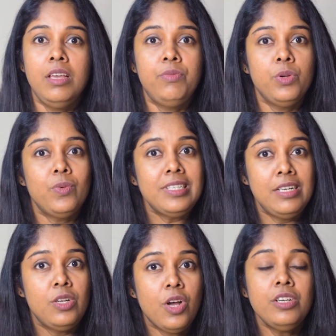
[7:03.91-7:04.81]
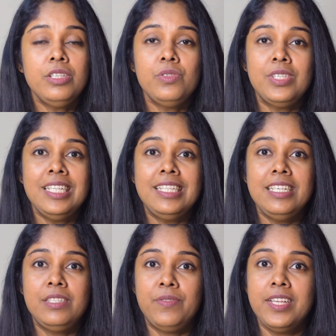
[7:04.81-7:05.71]
If you were not using
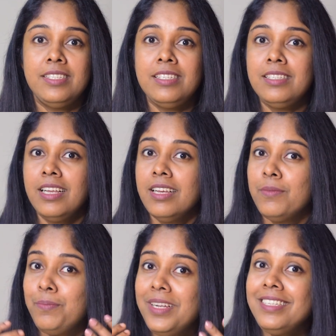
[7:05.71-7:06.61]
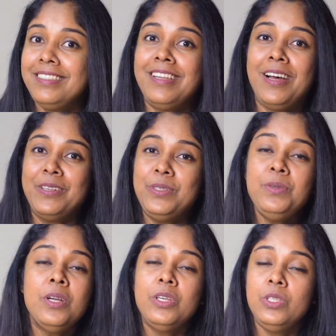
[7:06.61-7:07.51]
these phrases, please start to
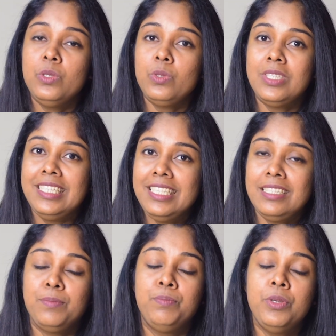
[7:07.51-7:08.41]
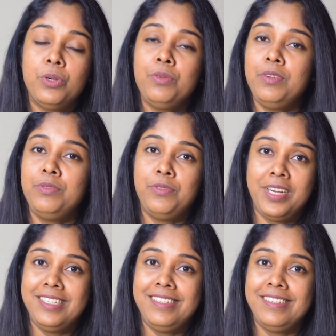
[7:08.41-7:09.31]
use these beautiful
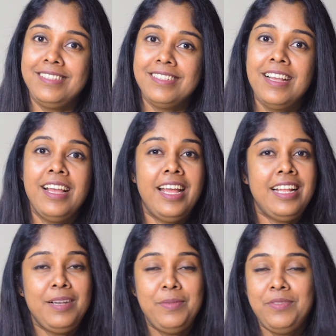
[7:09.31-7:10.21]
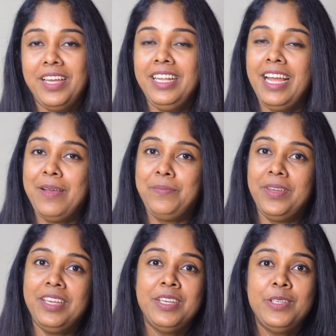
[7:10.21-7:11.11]
phrases, and I'll be very
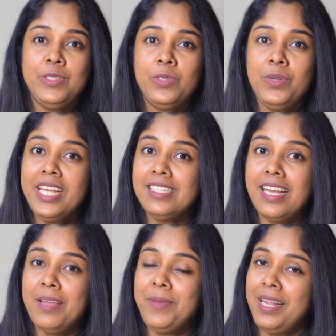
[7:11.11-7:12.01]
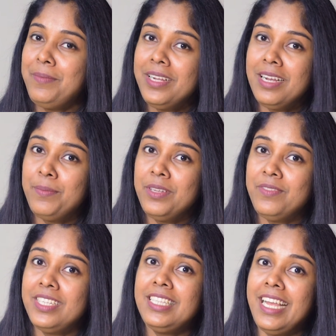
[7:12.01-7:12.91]
happy. So next time I'll be coming
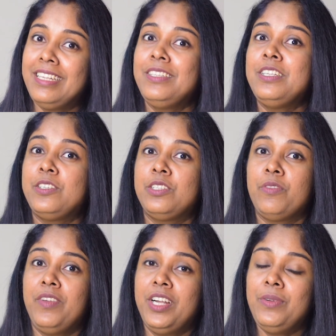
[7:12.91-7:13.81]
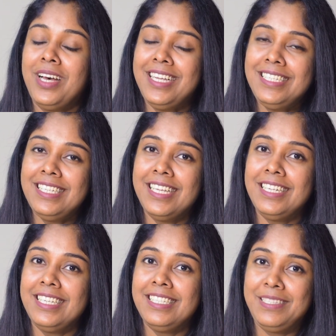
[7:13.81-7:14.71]
with another interesting video. Until
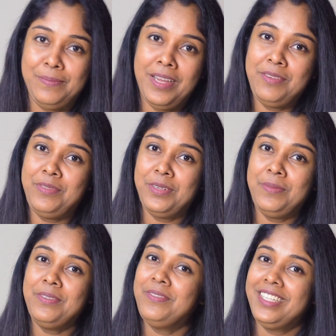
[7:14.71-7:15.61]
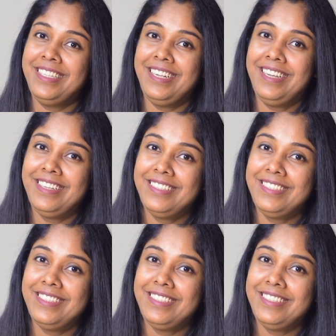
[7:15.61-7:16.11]
then, it's bye from Vandana.